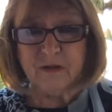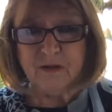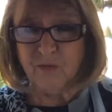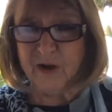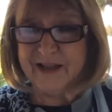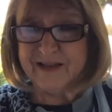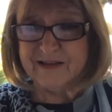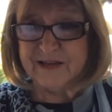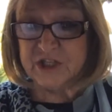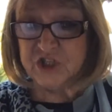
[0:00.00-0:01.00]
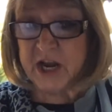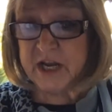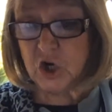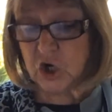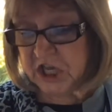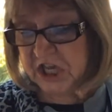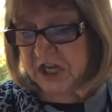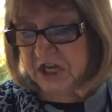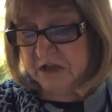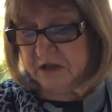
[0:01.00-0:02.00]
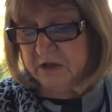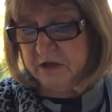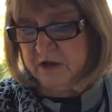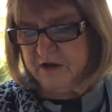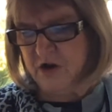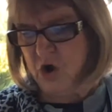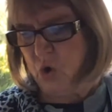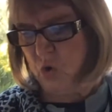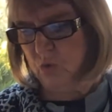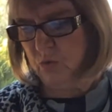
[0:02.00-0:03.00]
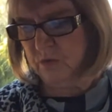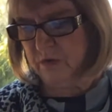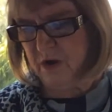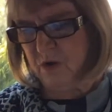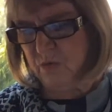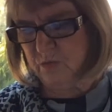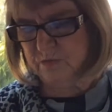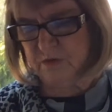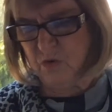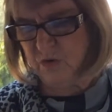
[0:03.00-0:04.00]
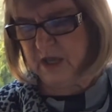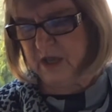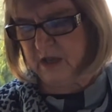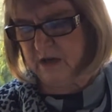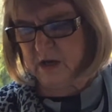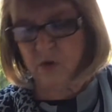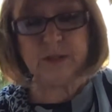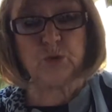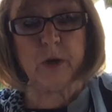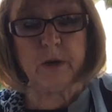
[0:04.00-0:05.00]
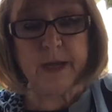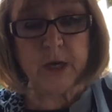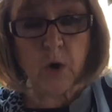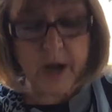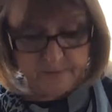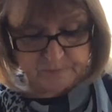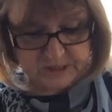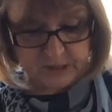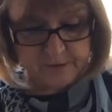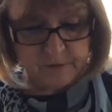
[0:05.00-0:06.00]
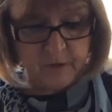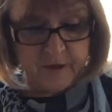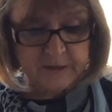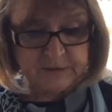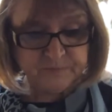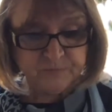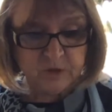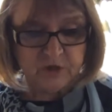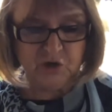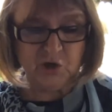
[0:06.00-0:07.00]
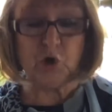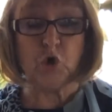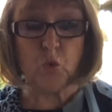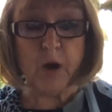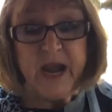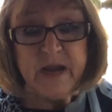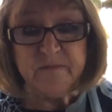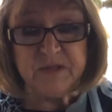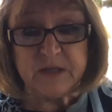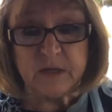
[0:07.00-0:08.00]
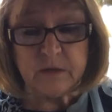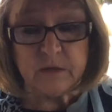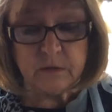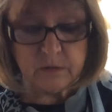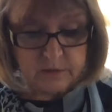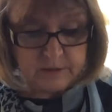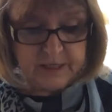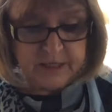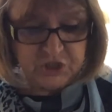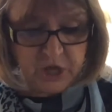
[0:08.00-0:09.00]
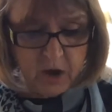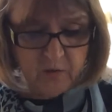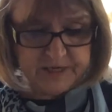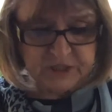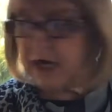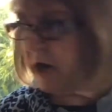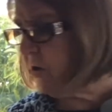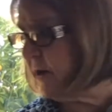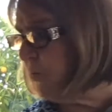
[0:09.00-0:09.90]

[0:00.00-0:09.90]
what? Is Jada your kid? No, no, no kid. No, it's one of my grapes. Your grapes? Jerry, Jerry,